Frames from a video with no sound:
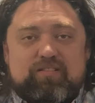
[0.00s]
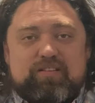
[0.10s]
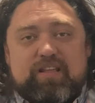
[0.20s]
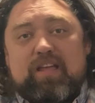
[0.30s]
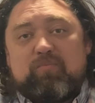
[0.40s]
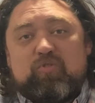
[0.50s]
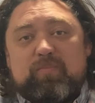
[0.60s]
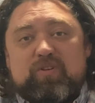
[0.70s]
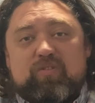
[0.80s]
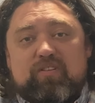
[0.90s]
Today I'm going to
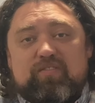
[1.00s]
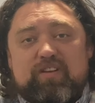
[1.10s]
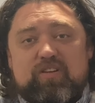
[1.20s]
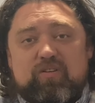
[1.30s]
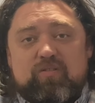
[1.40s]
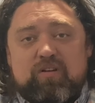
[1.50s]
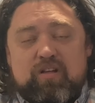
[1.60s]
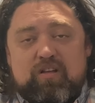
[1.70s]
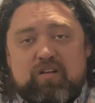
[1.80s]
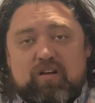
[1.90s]
be doing a video
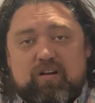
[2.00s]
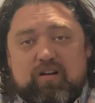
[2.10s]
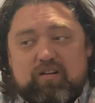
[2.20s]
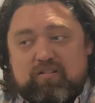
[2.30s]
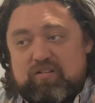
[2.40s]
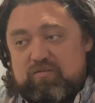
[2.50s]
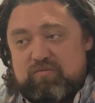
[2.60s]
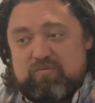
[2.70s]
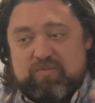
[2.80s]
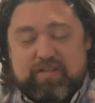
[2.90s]

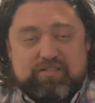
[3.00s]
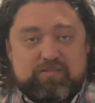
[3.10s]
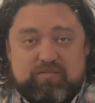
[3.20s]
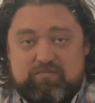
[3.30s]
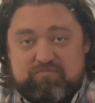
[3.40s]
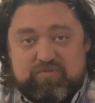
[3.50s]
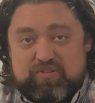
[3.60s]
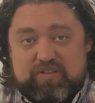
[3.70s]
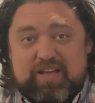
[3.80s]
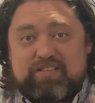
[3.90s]
that's
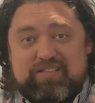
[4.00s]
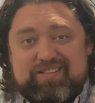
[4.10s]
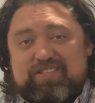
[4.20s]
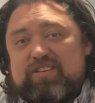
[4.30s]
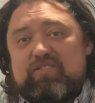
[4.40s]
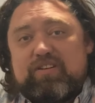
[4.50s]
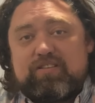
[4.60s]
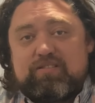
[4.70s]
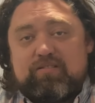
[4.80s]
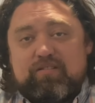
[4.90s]
the next in a
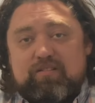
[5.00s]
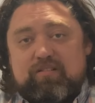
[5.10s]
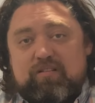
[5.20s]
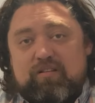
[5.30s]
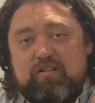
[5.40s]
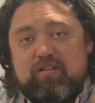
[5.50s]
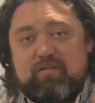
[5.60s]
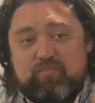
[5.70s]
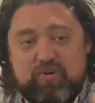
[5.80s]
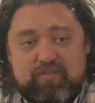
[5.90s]
series.
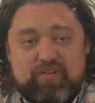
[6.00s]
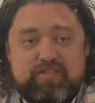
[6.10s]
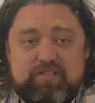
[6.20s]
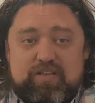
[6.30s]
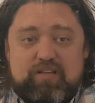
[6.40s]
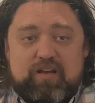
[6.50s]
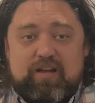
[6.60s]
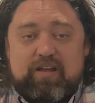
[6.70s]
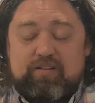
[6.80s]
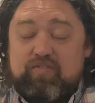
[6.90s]
Previously
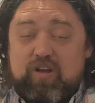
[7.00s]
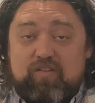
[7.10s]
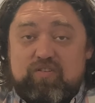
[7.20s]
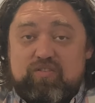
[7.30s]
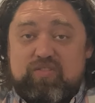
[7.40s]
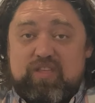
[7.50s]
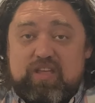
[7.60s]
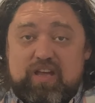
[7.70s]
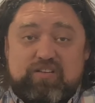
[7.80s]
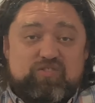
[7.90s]
I had covered
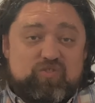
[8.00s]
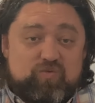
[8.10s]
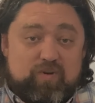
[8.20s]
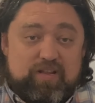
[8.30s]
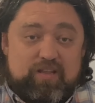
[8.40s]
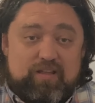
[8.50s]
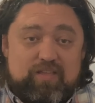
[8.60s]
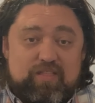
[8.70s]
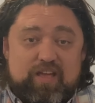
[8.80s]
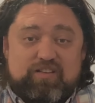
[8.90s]
the X220
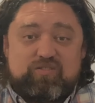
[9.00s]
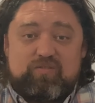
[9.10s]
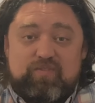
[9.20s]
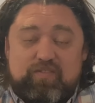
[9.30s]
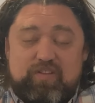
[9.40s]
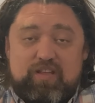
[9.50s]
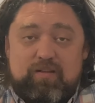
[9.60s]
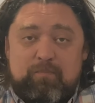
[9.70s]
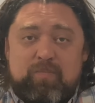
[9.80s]
and the X250,